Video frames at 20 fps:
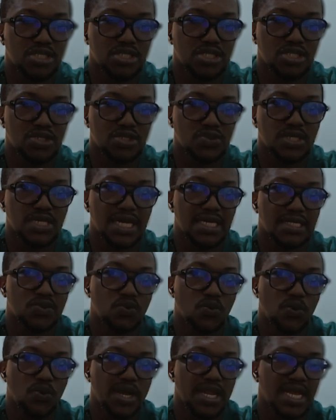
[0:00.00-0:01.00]
so that
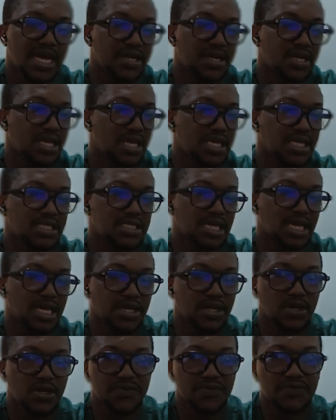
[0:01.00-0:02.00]
when I release
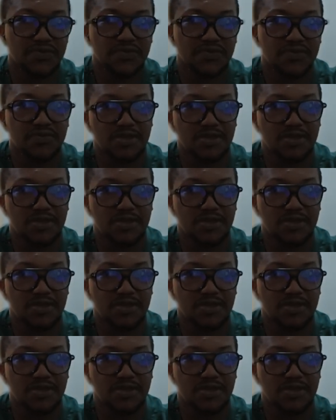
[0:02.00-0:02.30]
any of